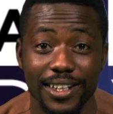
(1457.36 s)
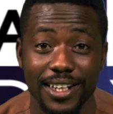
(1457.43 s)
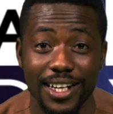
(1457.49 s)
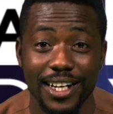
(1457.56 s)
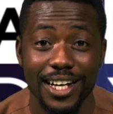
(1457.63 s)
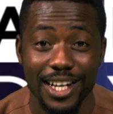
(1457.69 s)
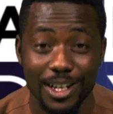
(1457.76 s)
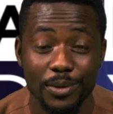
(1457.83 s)

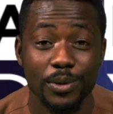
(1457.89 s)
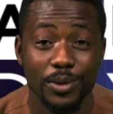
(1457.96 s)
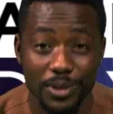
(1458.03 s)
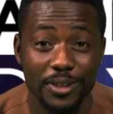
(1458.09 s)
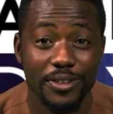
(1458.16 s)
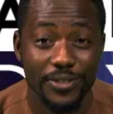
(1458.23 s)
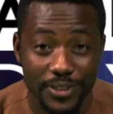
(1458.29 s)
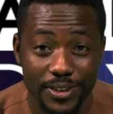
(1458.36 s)
That's why I say if
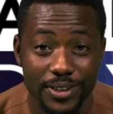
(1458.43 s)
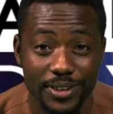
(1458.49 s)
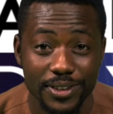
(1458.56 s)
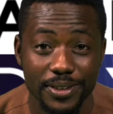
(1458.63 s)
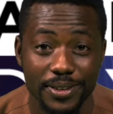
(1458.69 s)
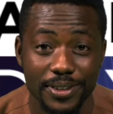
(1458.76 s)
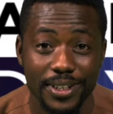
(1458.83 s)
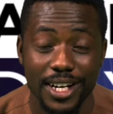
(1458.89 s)
not private.
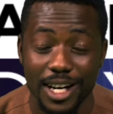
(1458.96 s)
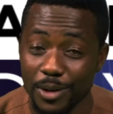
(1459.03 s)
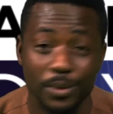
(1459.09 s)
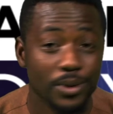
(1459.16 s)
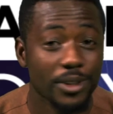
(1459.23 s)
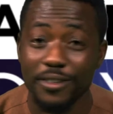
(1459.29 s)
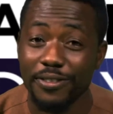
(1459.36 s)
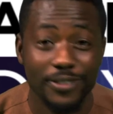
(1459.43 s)
They say if your
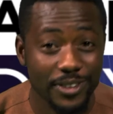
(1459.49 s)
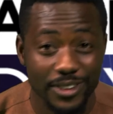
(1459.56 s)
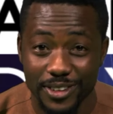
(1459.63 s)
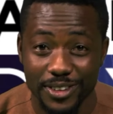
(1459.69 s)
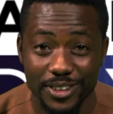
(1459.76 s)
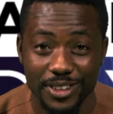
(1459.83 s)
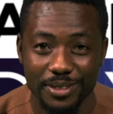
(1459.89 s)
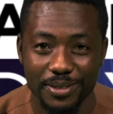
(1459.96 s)
profile go
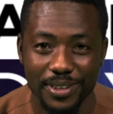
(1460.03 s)
private, if